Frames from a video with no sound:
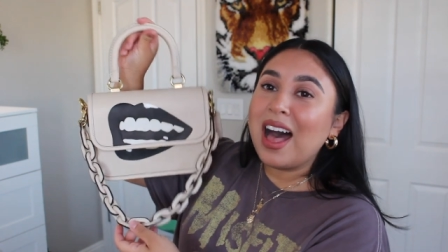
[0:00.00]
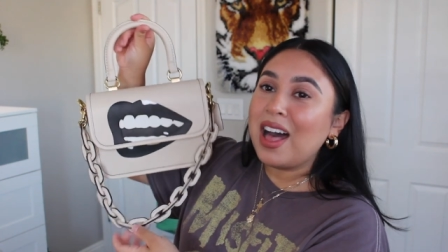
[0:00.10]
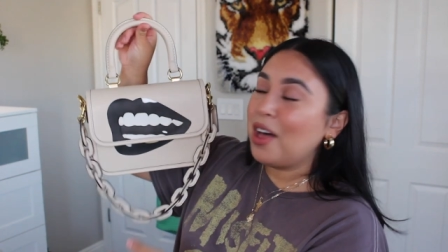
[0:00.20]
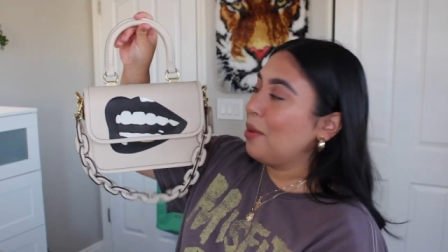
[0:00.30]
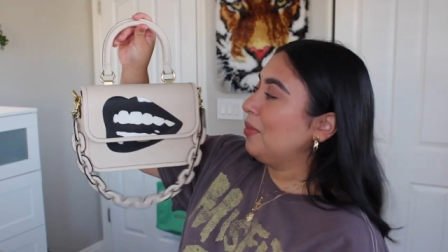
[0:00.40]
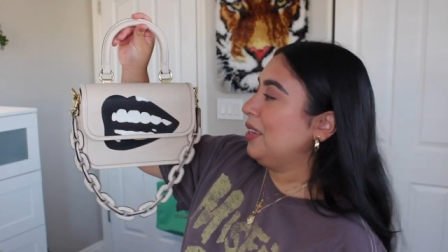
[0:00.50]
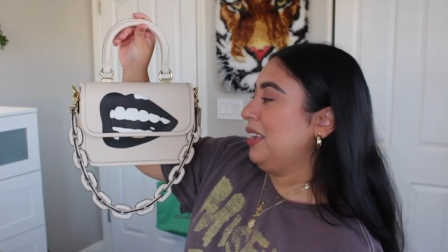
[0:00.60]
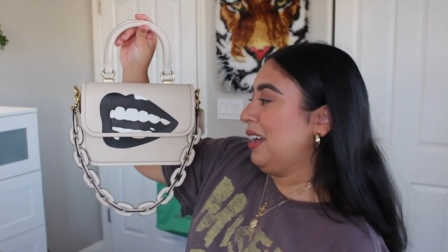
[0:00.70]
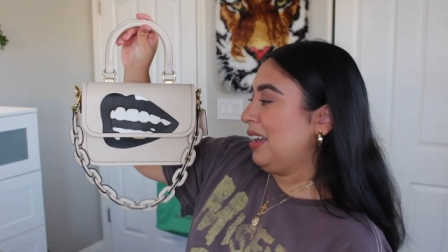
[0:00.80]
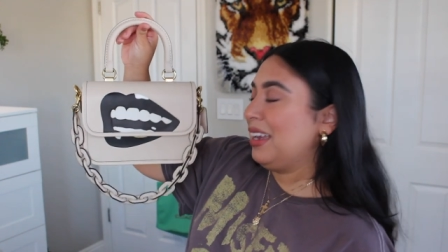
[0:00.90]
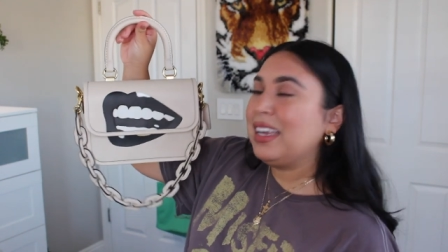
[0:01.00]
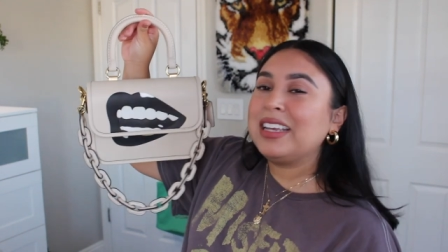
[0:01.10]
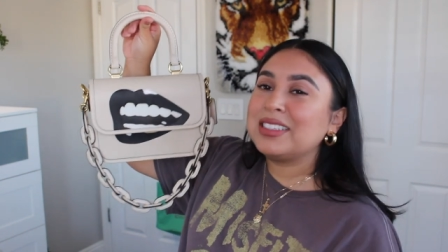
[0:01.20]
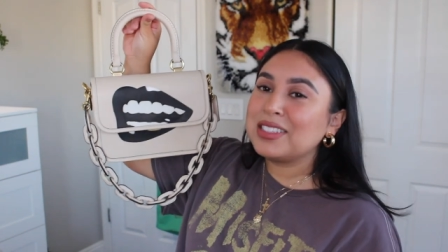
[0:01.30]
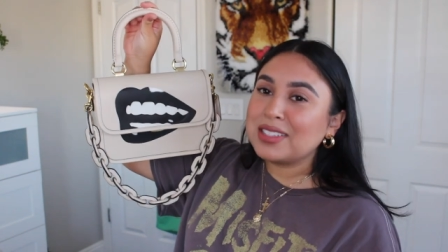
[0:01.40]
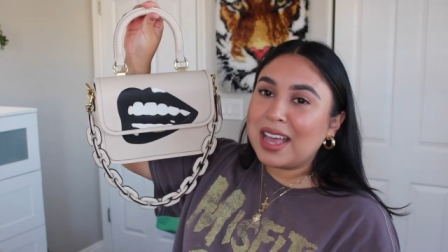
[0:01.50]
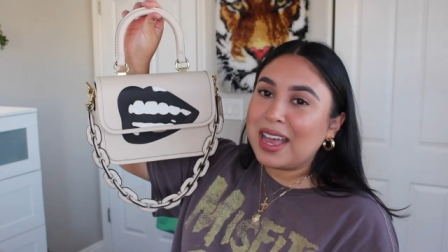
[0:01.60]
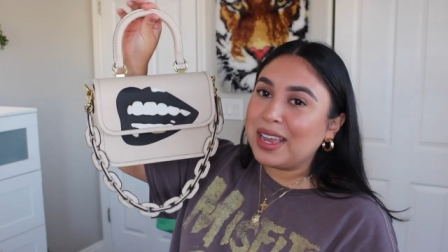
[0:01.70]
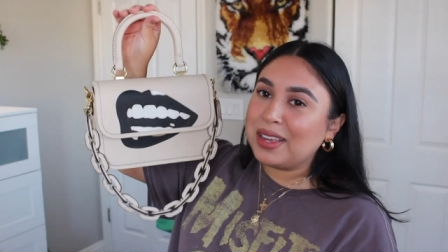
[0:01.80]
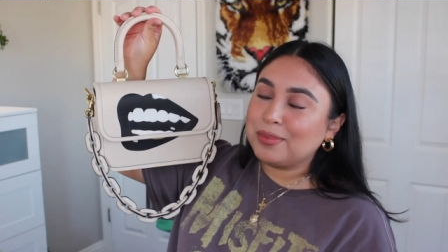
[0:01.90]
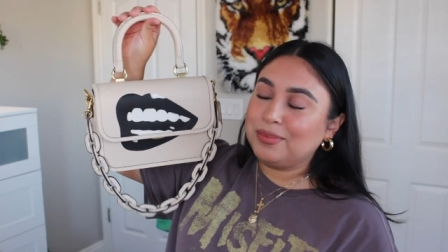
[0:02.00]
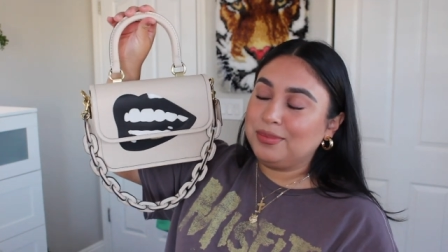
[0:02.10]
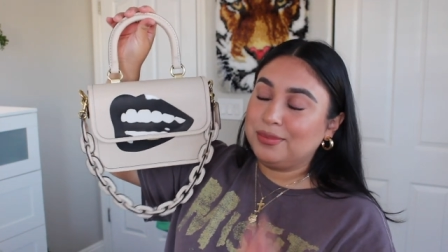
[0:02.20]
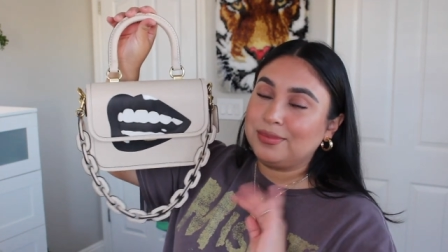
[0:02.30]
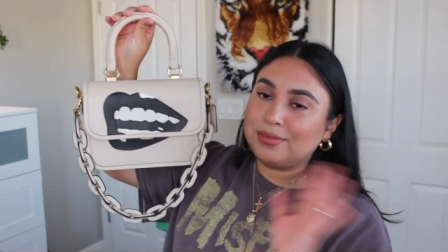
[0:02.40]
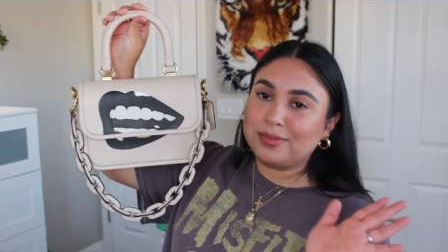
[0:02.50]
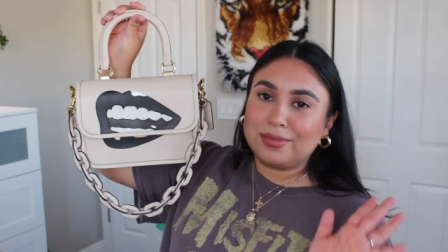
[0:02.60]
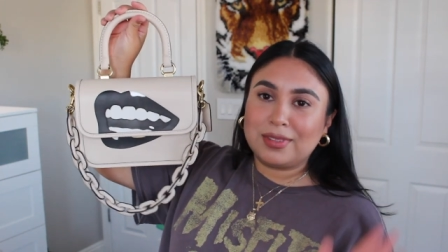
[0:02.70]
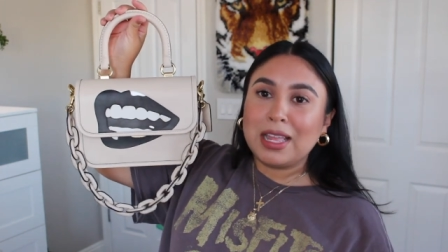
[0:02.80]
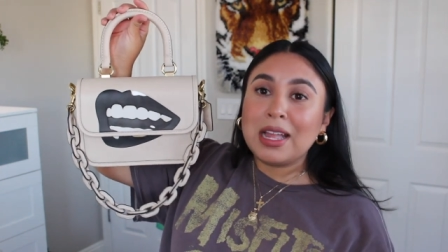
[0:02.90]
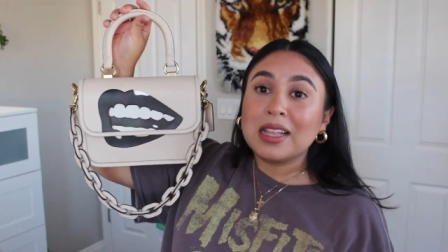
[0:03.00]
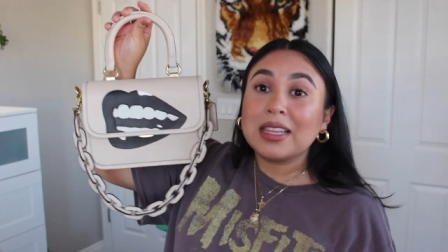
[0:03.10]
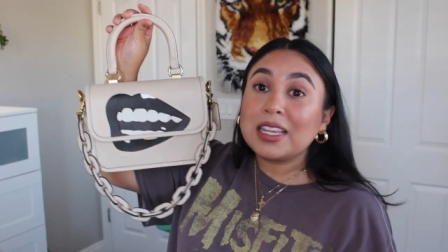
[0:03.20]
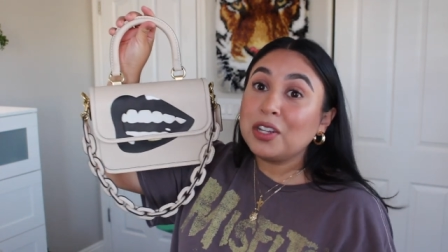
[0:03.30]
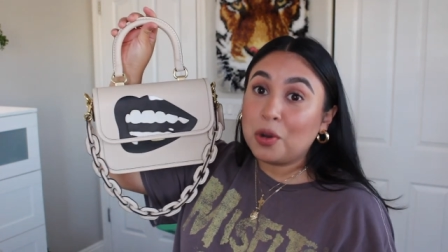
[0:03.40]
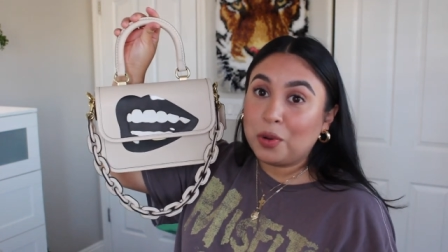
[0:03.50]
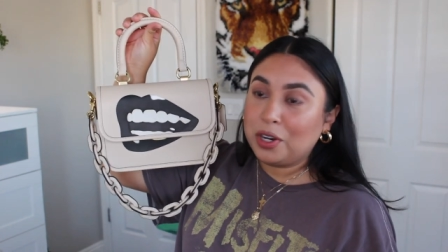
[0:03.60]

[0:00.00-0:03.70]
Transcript: Um, yeah, it's... Um, like no